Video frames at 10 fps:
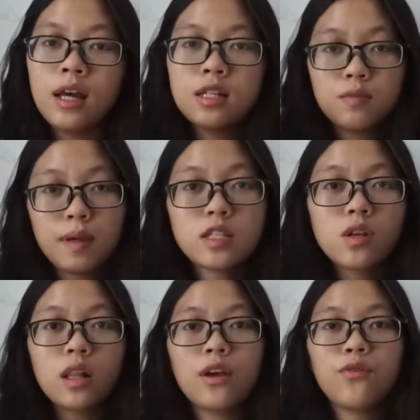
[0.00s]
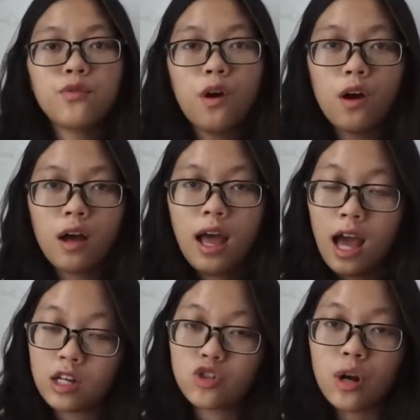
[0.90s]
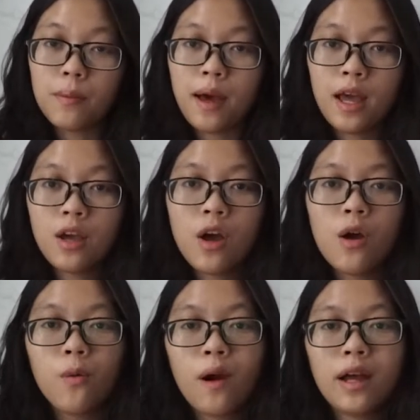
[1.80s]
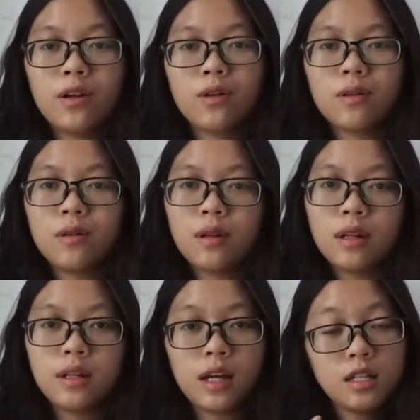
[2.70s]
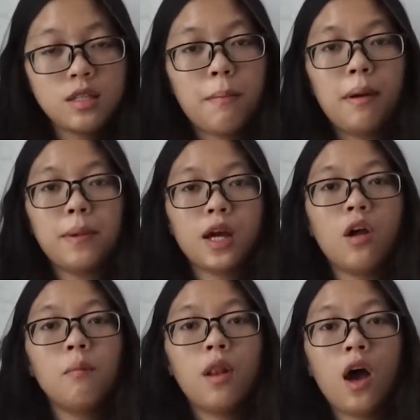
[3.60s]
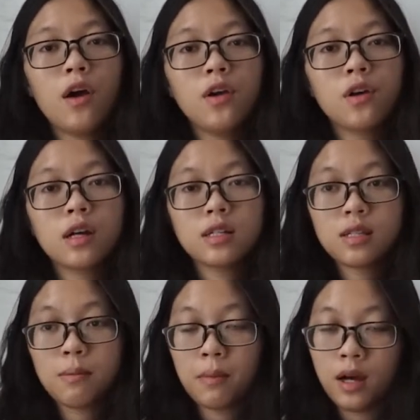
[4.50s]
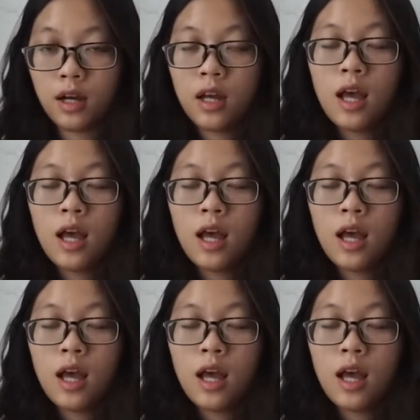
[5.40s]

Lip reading: Especially for Android Pay, when the customer become loyal customer,